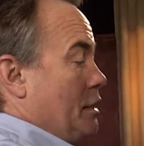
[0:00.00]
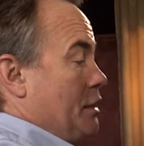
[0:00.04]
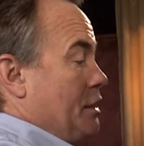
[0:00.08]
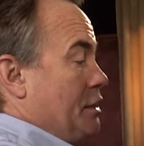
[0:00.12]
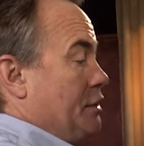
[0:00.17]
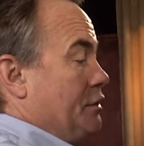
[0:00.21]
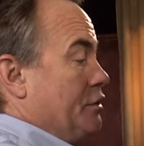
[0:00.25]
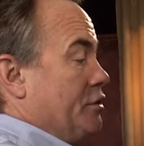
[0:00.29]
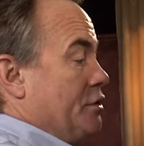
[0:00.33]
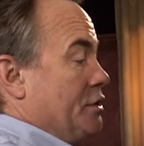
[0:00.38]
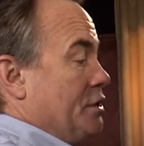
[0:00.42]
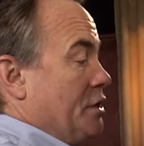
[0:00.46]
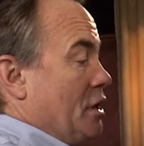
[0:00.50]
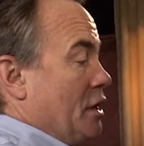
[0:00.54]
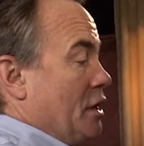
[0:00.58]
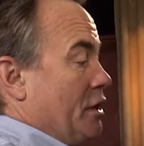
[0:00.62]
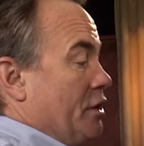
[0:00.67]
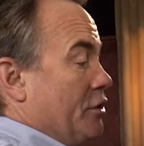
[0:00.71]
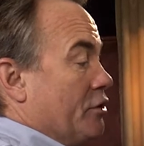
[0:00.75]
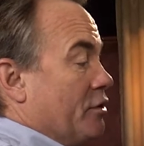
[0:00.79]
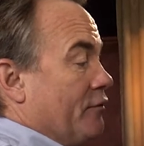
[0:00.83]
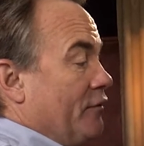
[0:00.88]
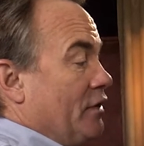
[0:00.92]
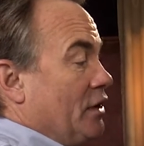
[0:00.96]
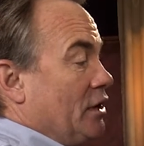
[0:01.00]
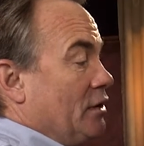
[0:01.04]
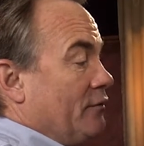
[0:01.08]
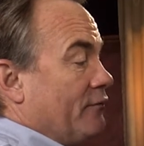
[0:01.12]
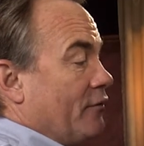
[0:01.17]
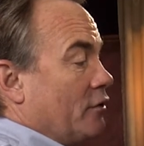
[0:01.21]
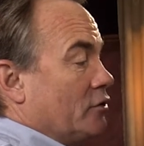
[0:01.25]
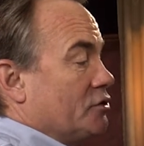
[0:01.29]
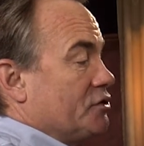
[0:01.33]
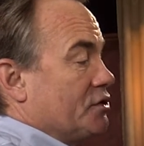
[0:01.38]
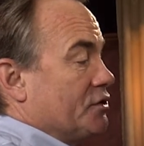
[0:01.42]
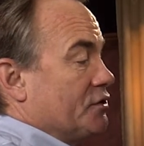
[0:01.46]
in the uh, intervening
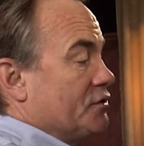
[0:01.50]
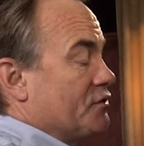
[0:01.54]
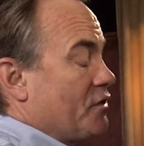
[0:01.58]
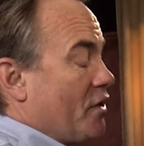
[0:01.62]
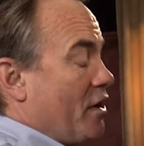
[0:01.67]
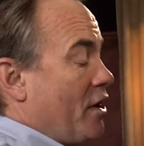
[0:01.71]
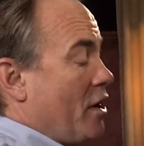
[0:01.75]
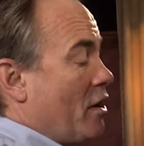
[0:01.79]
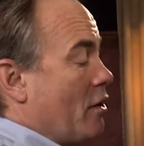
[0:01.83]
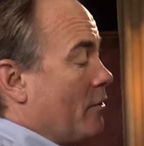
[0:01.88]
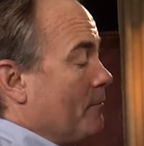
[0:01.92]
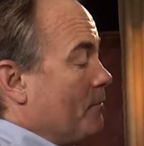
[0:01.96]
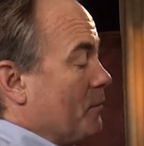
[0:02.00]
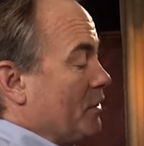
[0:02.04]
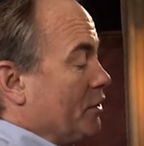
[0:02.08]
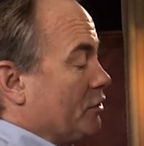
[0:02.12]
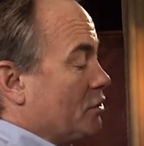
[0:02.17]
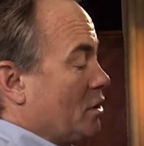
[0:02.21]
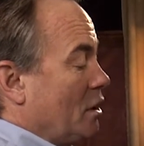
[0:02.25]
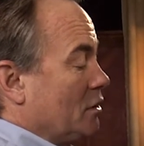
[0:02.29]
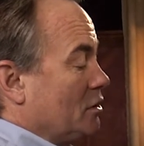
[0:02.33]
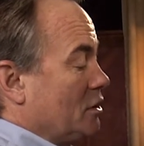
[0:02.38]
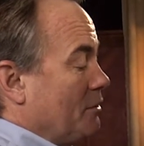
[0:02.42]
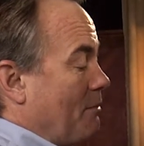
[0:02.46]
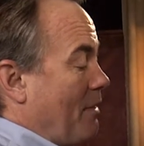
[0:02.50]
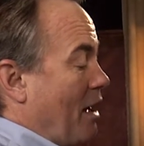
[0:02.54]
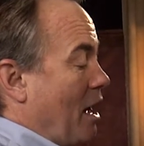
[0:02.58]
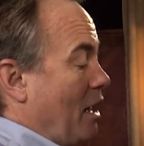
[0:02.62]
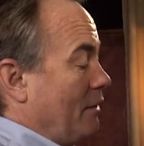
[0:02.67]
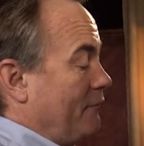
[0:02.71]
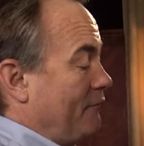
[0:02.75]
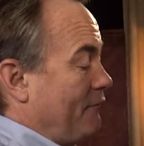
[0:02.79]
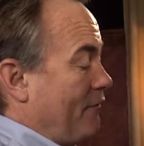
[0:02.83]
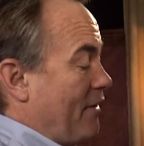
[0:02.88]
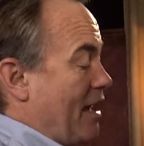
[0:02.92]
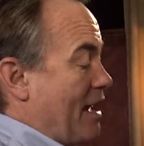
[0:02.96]
verses there. He talked
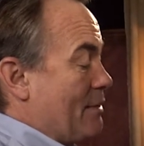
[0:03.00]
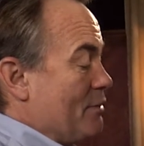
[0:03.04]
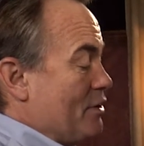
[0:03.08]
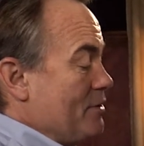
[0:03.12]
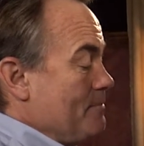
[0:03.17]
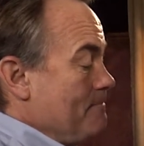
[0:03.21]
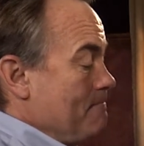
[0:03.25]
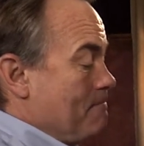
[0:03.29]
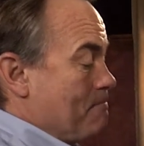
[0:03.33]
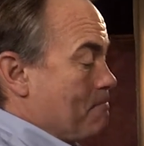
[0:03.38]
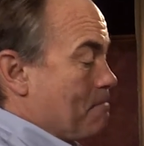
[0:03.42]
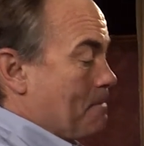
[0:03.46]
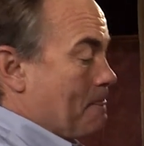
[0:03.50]
about famine.